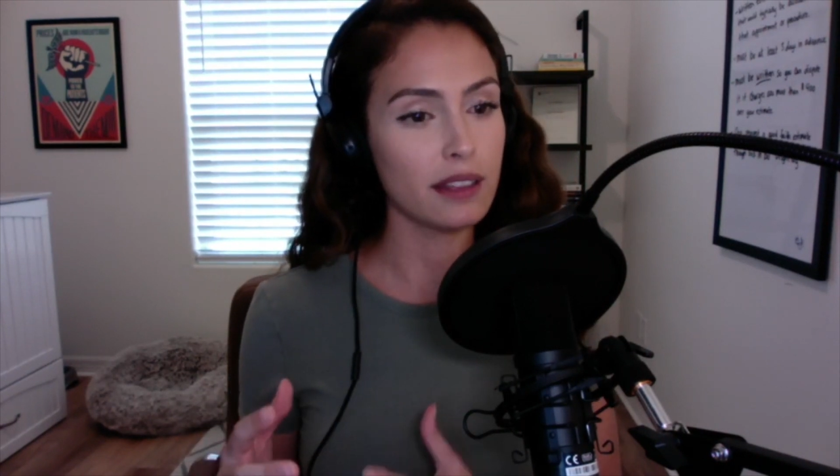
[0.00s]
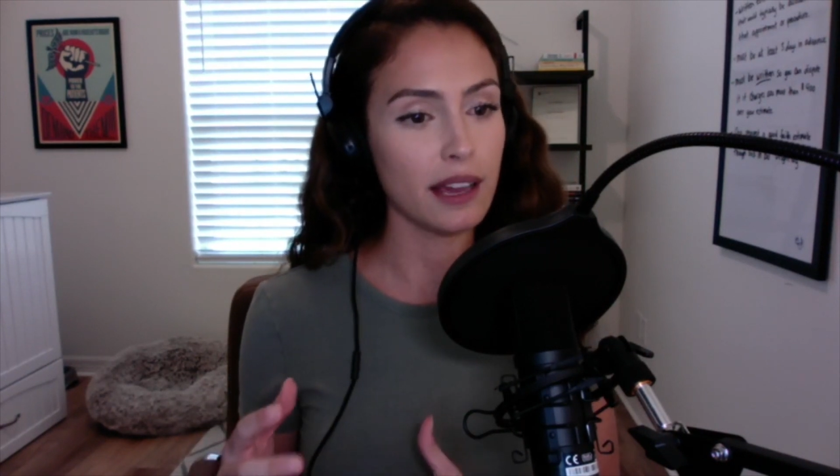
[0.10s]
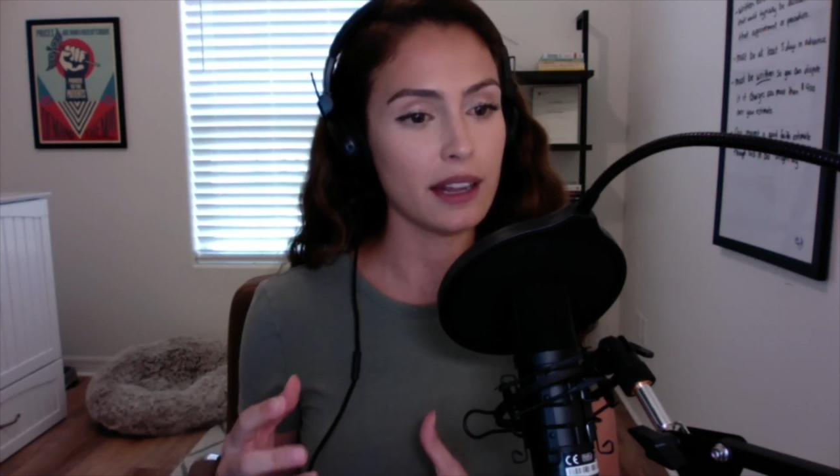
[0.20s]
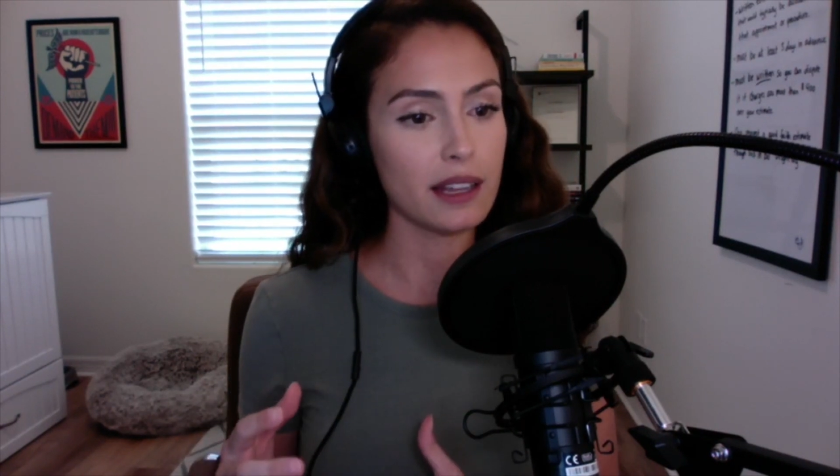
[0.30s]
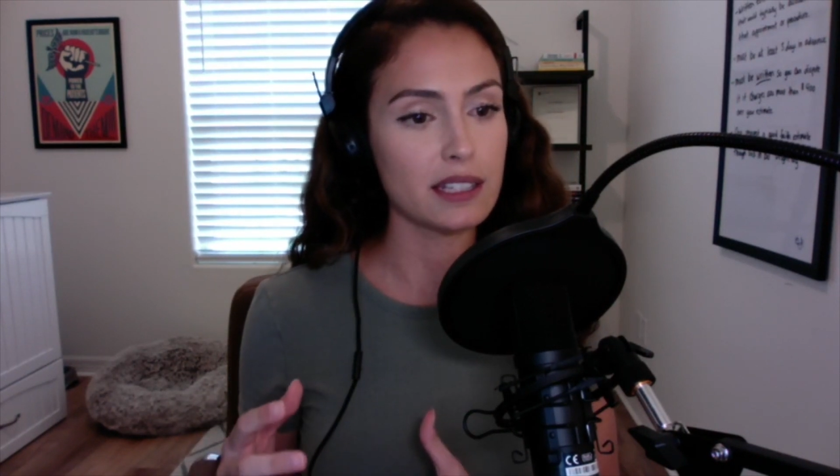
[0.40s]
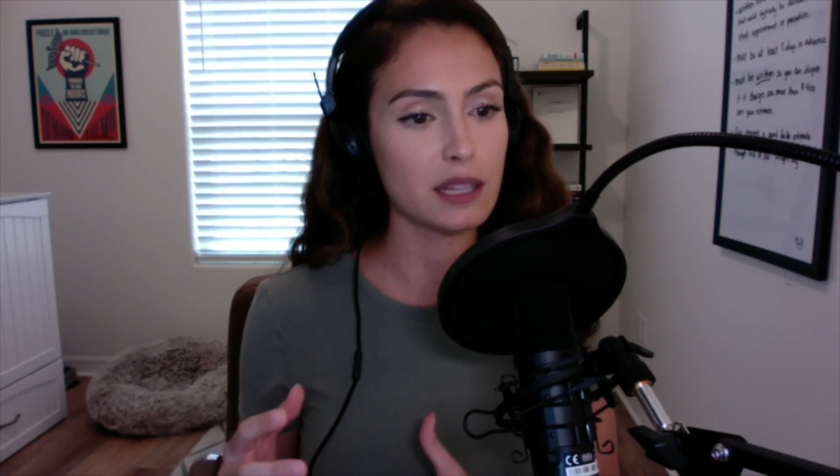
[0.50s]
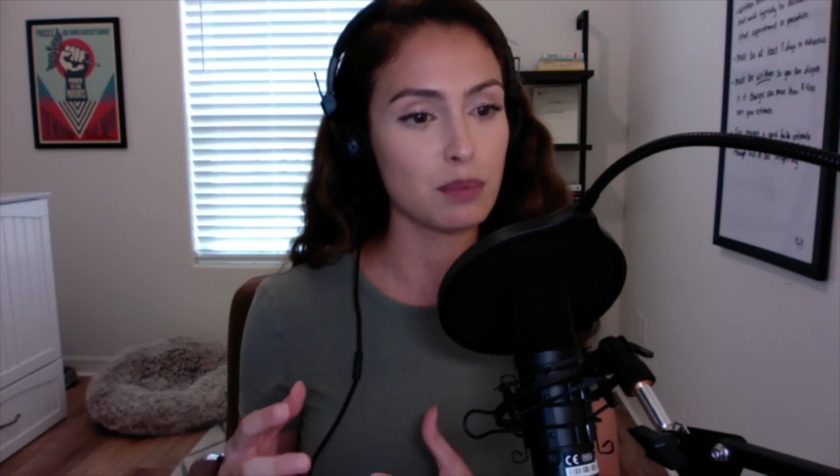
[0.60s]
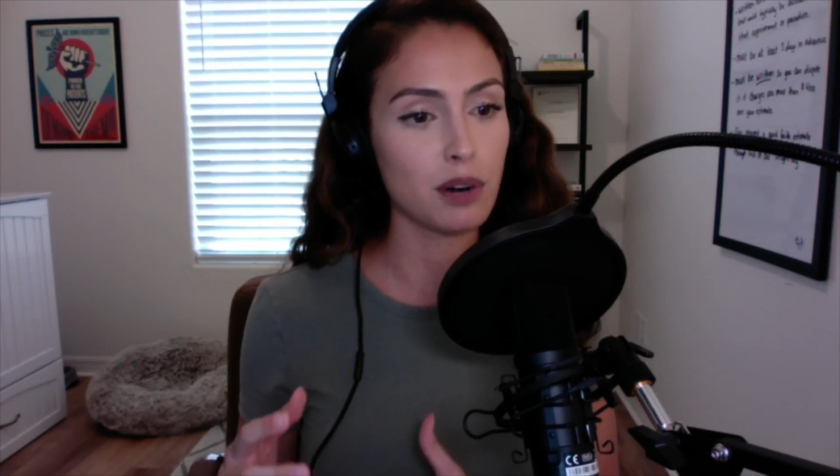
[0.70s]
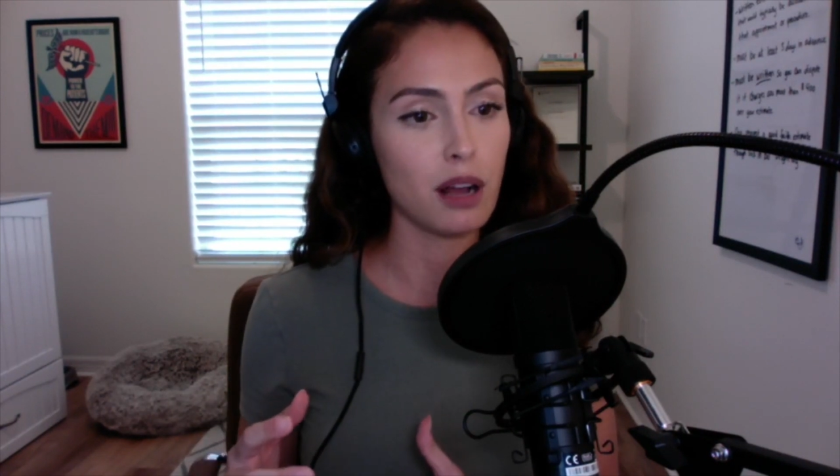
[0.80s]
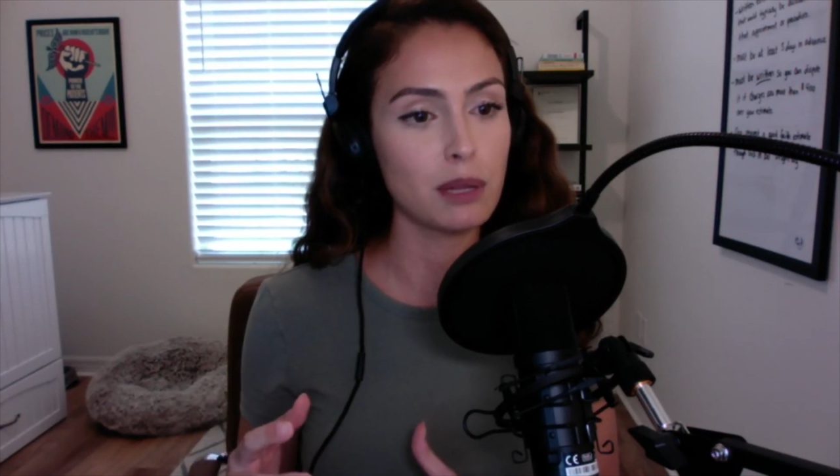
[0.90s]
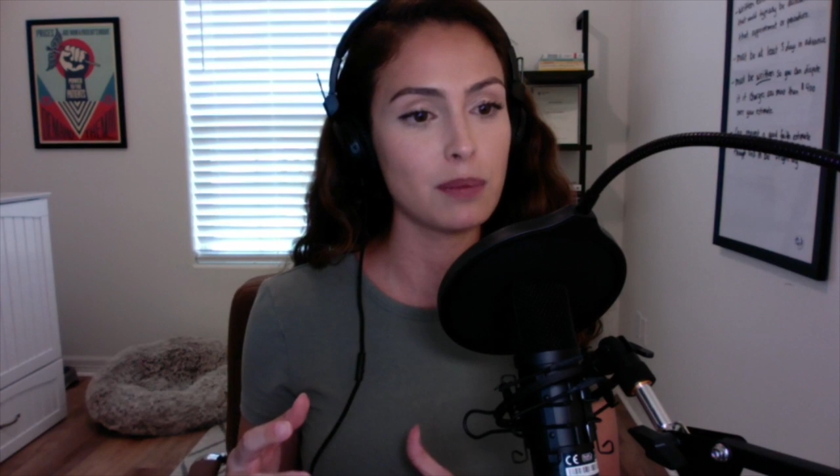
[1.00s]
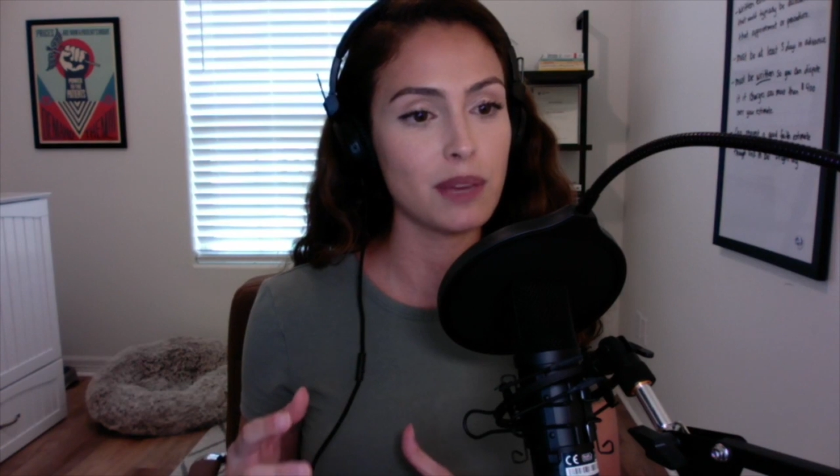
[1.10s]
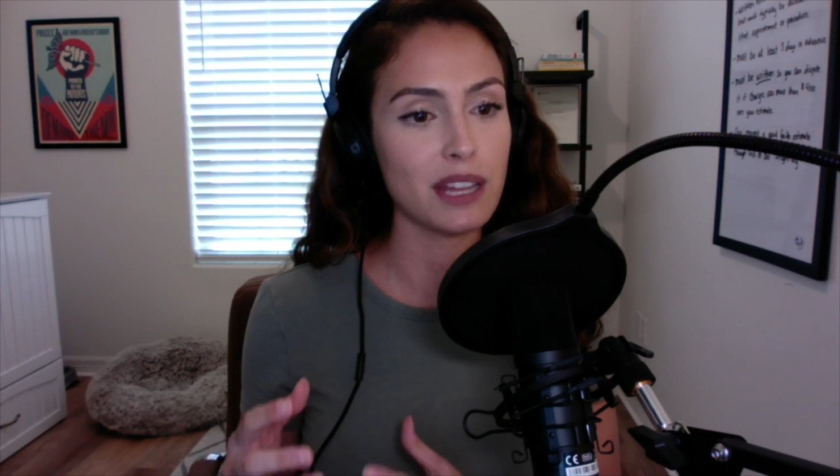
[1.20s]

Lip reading: that is the problem.